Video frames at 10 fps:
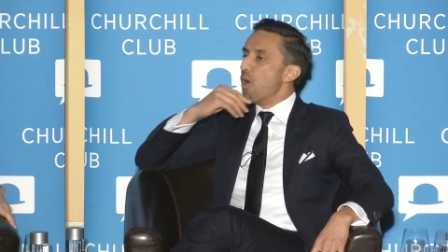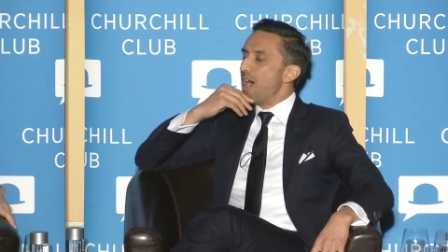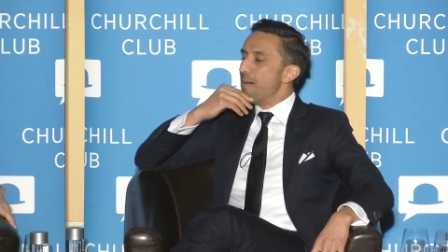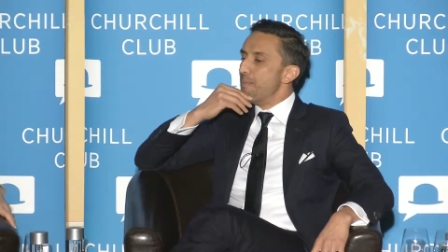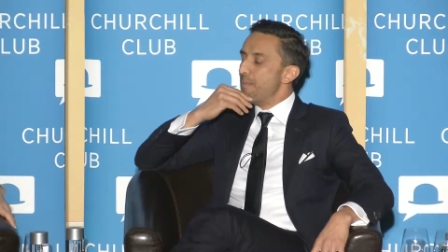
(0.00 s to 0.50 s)

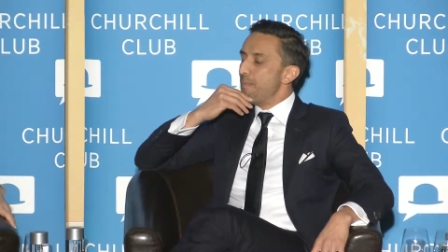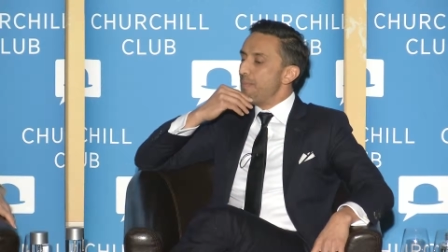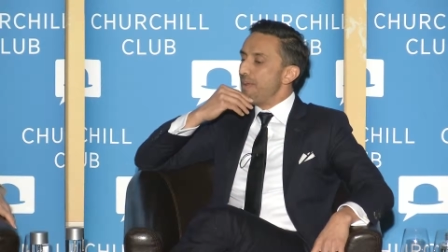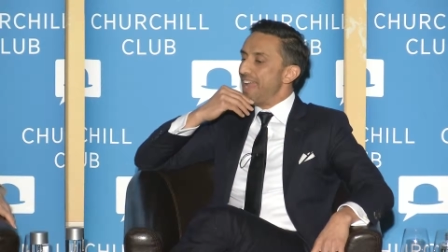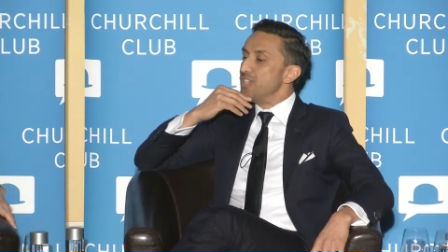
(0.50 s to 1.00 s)
um,
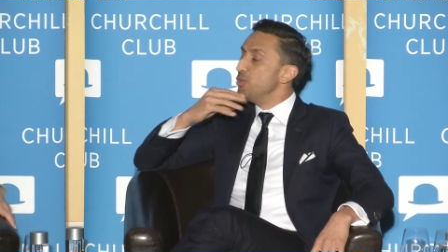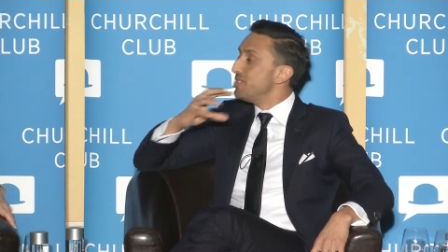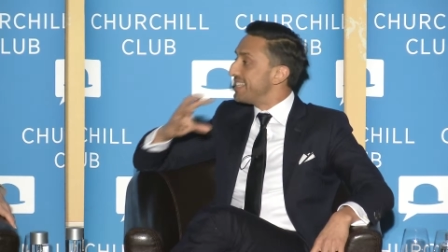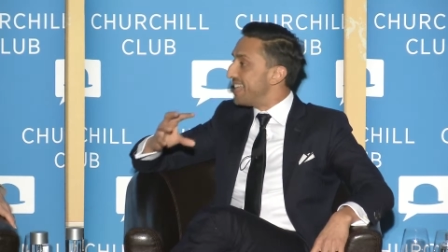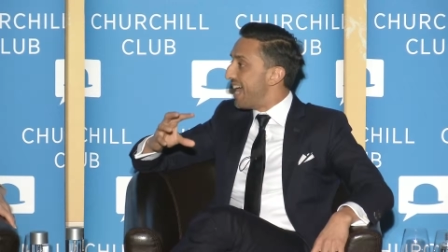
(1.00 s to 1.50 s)
and
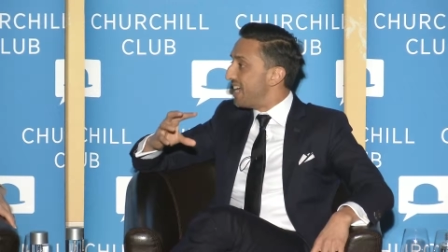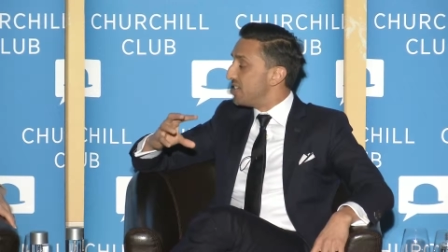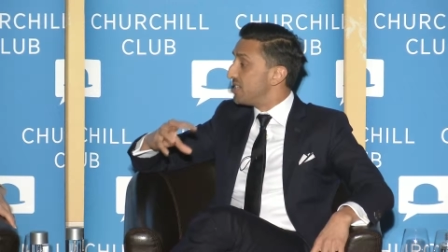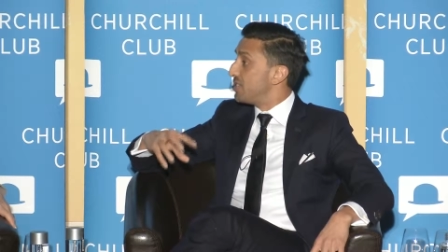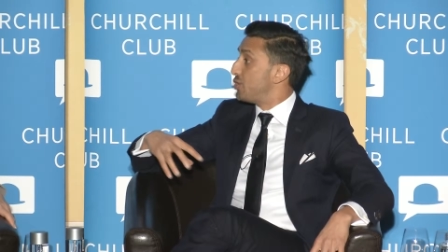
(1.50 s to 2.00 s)
using that
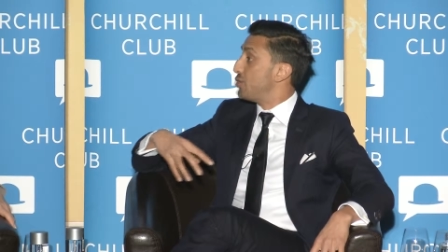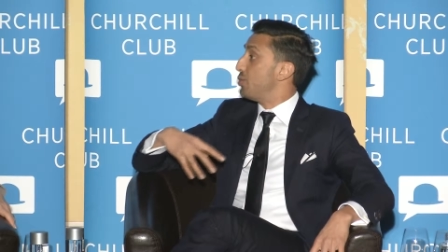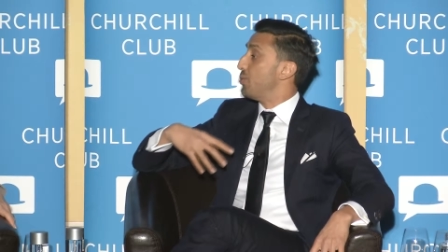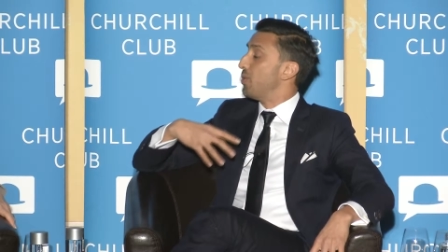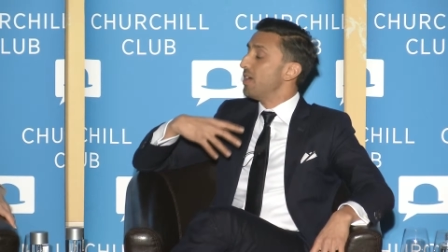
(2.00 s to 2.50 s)

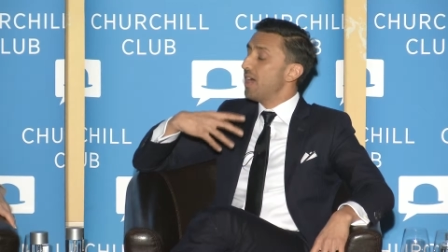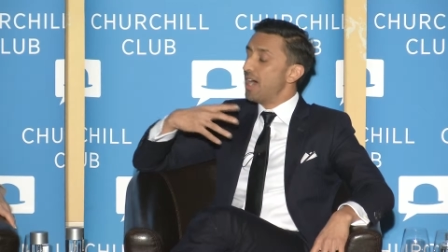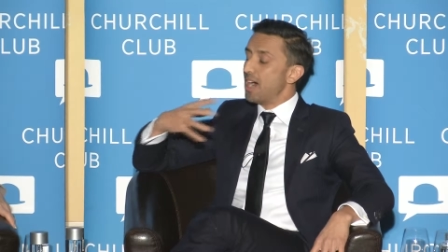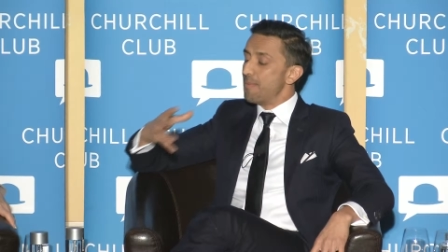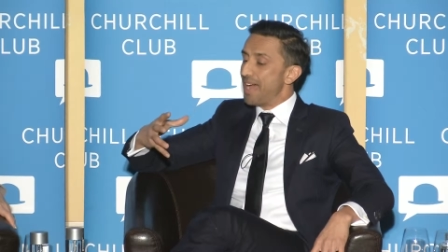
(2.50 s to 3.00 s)
to
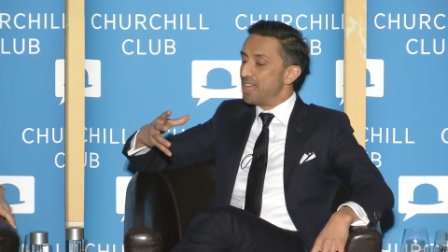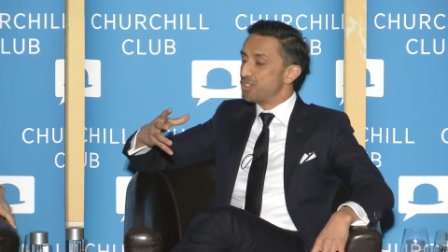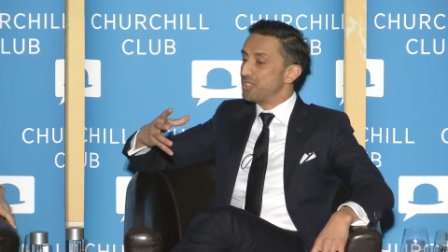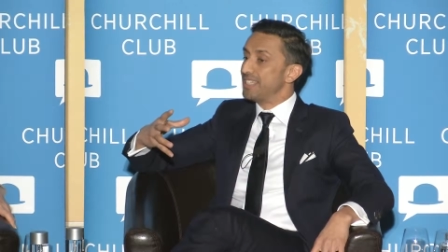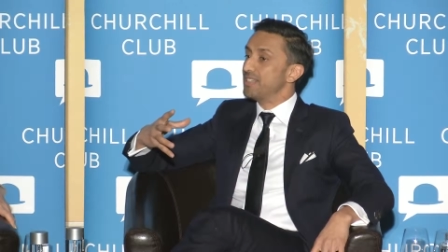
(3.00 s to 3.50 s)
um,
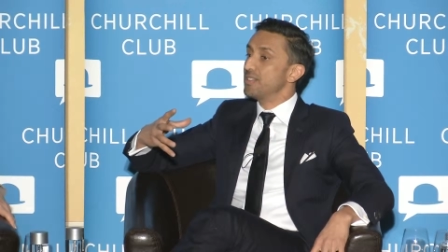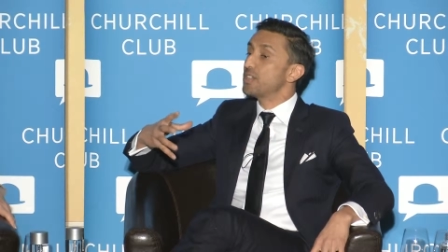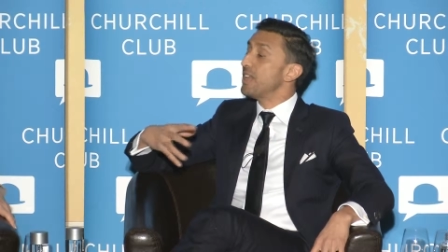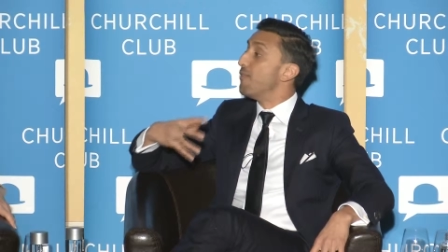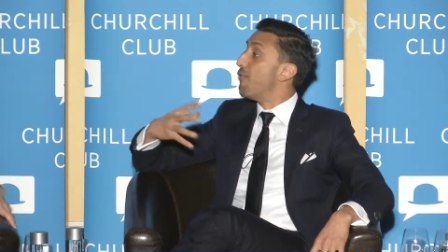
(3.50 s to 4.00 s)
actually
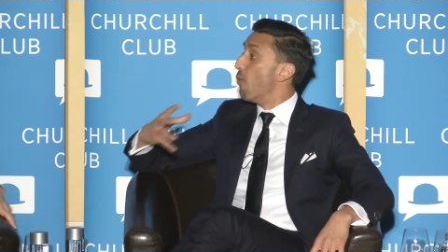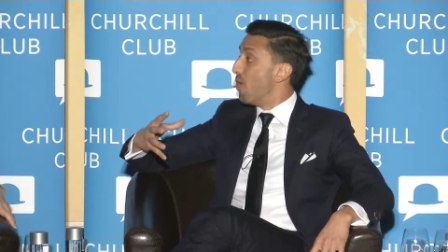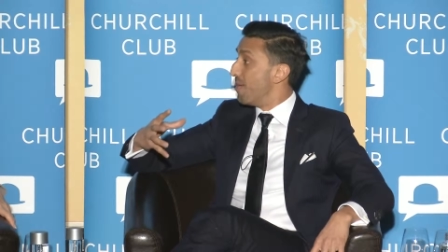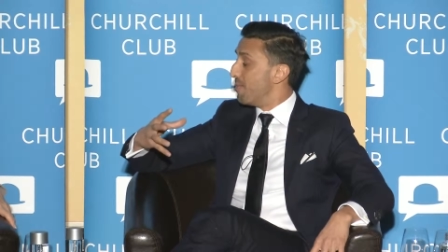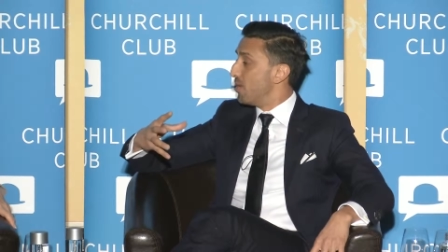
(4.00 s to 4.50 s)

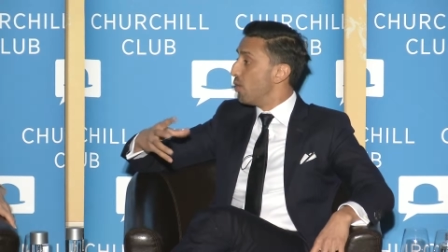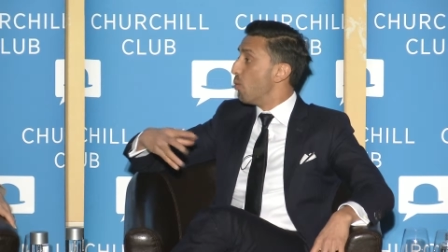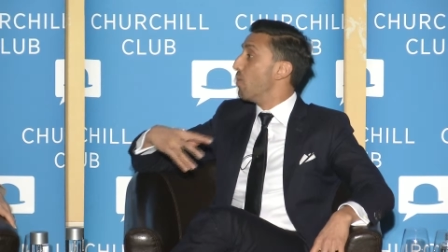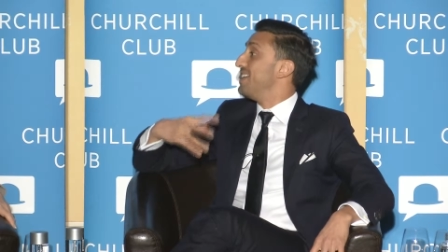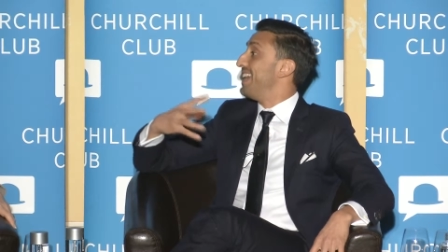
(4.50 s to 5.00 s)
inform
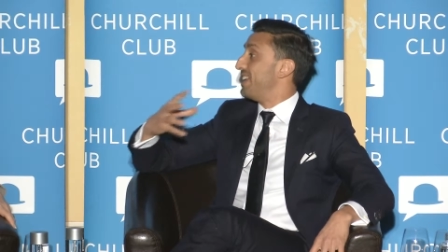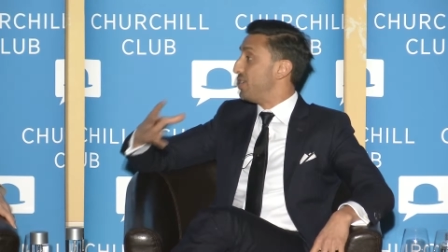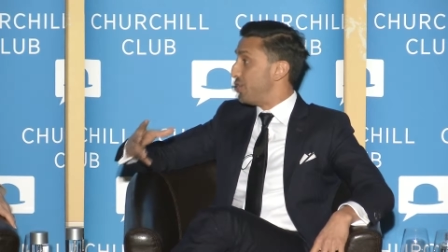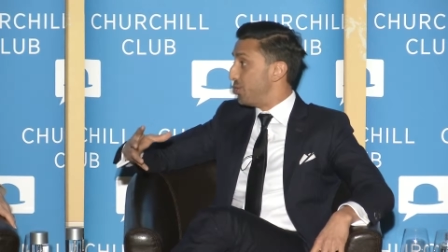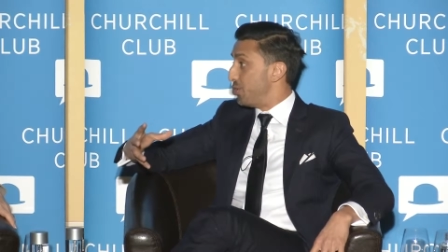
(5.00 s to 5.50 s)
what data
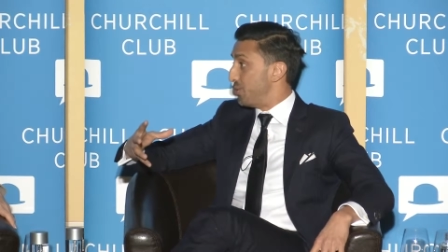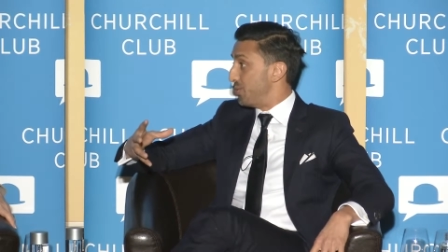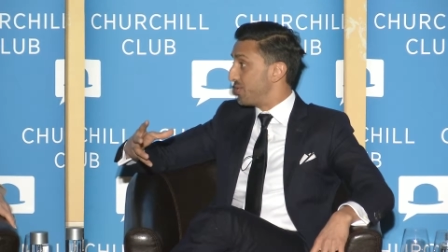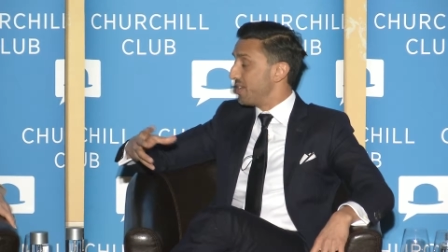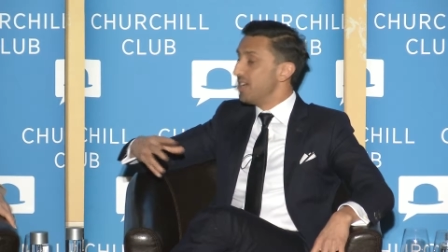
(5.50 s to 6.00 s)
you
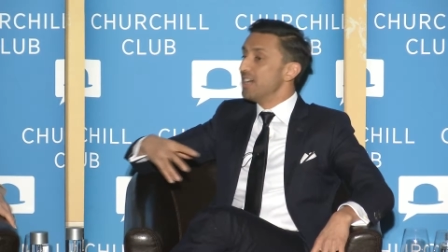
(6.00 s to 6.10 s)
use.